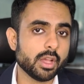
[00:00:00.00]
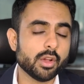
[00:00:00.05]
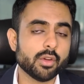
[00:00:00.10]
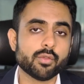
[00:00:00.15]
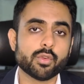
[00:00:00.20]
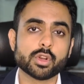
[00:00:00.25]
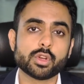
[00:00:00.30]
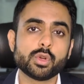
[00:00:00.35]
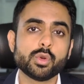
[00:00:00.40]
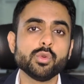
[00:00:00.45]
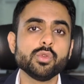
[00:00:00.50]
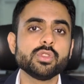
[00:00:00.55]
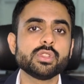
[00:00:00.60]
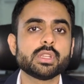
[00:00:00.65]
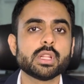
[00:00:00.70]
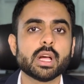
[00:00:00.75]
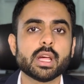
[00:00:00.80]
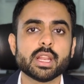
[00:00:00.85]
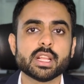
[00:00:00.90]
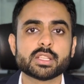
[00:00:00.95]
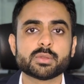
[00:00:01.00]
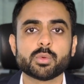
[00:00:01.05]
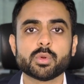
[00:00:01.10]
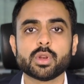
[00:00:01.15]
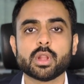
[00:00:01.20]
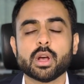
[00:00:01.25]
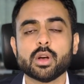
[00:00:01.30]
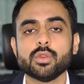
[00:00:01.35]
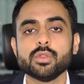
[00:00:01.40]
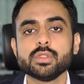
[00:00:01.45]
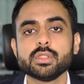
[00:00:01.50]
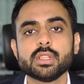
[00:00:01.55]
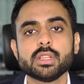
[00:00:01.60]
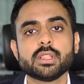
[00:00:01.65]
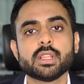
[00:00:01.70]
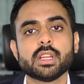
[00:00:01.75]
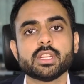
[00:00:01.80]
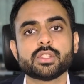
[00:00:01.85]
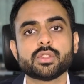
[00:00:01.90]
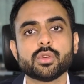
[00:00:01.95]
For 2-star export house, the
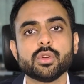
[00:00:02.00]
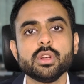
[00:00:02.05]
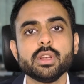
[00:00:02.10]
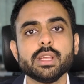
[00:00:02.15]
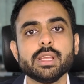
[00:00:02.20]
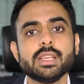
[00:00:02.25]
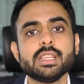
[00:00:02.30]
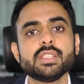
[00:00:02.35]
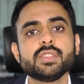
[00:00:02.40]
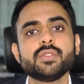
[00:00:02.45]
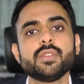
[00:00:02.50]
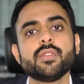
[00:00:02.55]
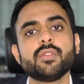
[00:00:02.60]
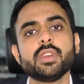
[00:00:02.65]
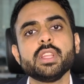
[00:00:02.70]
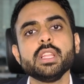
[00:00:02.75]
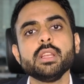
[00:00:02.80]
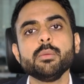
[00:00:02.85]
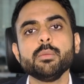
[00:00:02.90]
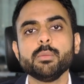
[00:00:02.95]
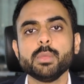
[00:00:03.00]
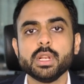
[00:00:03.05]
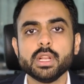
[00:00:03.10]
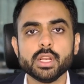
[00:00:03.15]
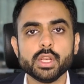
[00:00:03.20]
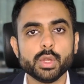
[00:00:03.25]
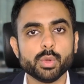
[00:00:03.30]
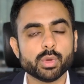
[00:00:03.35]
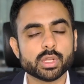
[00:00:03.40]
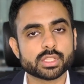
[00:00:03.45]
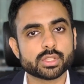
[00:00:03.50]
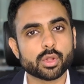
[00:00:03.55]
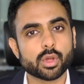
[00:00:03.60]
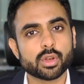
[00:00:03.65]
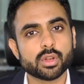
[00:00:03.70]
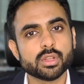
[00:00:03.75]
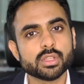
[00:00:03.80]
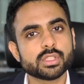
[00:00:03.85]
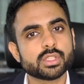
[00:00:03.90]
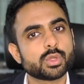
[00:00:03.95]
threshold is $15
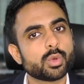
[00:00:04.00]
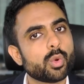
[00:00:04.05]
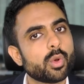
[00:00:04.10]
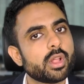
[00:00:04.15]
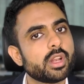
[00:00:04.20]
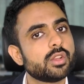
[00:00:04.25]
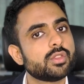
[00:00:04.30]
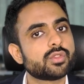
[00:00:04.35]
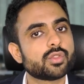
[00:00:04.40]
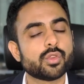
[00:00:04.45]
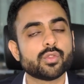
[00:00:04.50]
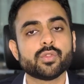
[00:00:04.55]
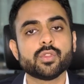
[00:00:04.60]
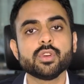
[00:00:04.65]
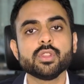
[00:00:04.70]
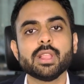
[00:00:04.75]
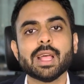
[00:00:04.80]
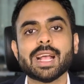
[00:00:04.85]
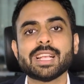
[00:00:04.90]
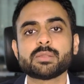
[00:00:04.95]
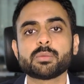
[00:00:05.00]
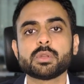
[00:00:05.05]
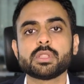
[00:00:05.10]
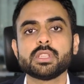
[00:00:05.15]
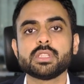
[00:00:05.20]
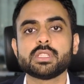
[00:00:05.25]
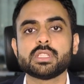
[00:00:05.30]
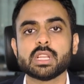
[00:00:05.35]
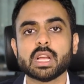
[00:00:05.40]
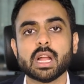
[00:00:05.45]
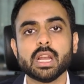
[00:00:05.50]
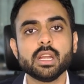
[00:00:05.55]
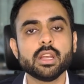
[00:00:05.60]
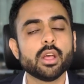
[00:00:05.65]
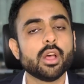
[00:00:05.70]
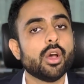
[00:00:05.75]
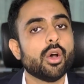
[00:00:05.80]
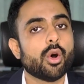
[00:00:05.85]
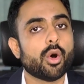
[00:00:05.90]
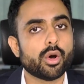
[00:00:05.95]
million, so on and so forth as per the chart
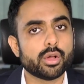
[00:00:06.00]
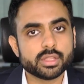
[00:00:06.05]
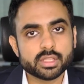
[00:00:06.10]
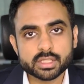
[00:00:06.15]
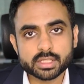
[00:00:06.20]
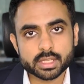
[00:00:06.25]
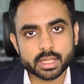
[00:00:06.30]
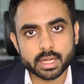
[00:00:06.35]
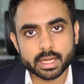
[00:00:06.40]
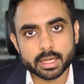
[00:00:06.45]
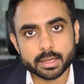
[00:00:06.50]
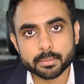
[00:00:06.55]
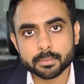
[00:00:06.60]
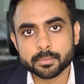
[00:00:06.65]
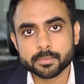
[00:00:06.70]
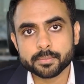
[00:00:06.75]
on the screen.